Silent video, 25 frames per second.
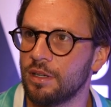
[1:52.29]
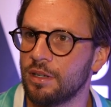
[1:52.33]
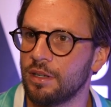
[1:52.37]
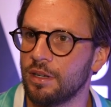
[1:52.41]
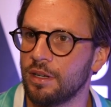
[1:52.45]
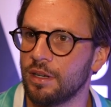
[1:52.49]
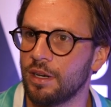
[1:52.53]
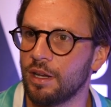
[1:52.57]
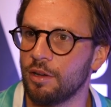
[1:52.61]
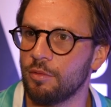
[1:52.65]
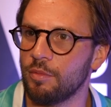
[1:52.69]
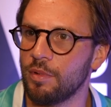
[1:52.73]

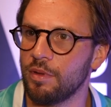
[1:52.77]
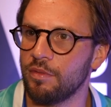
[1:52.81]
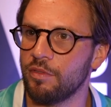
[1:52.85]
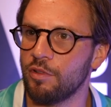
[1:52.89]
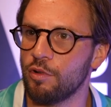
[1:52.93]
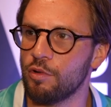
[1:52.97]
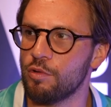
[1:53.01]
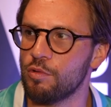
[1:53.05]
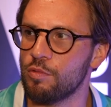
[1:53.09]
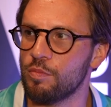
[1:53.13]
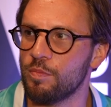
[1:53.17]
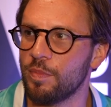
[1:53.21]
You know, we've
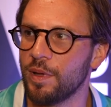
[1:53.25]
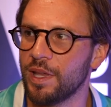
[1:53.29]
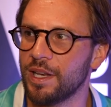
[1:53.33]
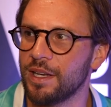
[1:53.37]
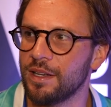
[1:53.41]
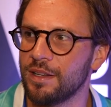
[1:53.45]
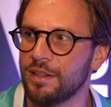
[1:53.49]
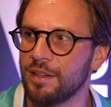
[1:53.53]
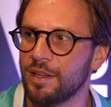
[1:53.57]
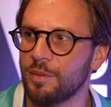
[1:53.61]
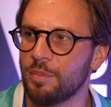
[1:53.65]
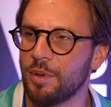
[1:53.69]
all
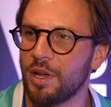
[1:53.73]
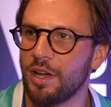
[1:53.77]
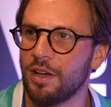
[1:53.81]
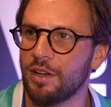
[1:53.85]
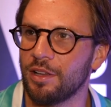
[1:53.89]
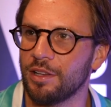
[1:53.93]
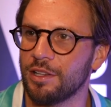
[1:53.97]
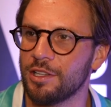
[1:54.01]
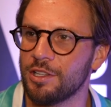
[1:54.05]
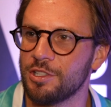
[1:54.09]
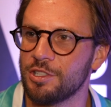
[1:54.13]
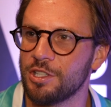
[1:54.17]
been a
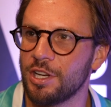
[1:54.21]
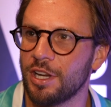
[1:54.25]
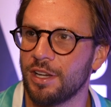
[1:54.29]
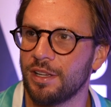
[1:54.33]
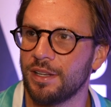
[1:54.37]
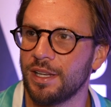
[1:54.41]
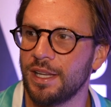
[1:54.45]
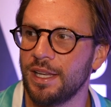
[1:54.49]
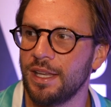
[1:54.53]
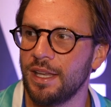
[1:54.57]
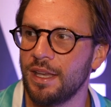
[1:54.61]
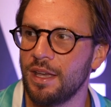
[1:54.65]
part of the
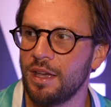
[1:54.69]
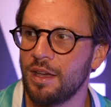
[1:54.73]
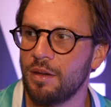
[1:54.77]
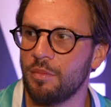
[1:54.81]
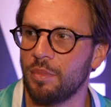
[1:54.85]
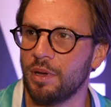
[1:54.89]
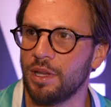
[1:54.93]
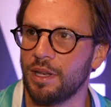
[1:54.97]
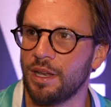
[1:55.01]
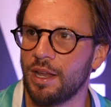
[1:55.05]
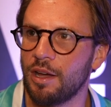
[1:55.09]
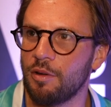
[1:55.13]
journey,
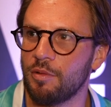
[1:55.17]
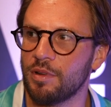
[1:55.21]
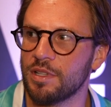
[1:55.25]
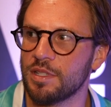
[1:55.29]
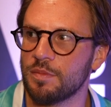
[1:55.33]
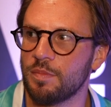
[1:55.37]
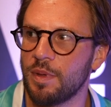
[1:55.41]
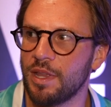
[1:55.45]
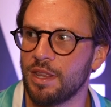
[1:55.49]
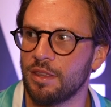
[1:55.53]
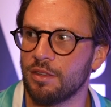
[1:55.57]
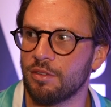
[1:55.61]
but no
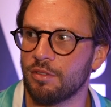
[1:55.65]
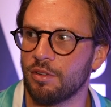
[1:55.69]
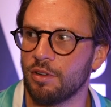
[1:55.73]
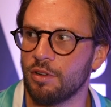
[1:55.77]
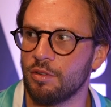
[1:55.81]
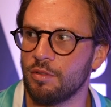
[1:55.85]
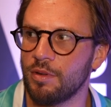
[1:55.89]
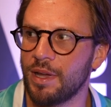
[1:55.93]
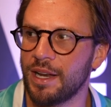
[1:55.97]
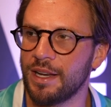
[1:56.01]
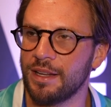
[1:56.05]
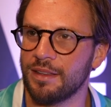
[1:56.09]
one's been
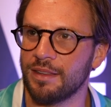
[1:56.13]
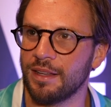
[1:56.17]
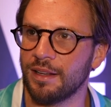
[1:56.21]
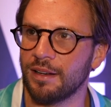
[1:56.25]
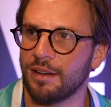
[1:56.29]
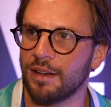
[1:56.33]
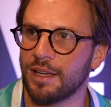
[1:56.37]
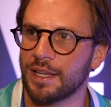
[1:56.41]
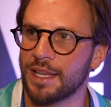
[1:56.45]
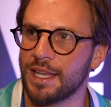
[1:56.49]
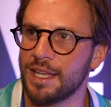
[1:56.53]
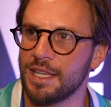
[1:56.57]
through anything
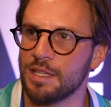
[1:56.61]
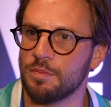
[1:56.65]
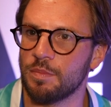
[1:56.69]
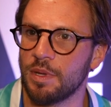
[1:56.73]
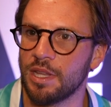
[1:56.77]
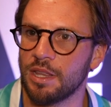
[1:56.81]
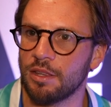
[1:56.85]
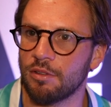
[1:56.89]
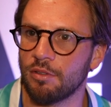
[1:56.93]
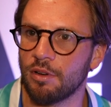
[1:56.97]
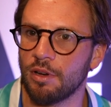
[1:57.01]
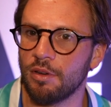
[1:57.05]
like he's
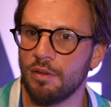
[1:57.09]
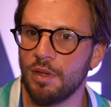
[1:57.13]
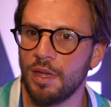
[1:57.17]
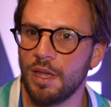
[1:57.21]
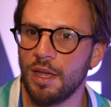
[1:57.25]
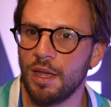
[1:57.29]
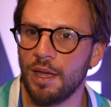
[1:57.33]
been through.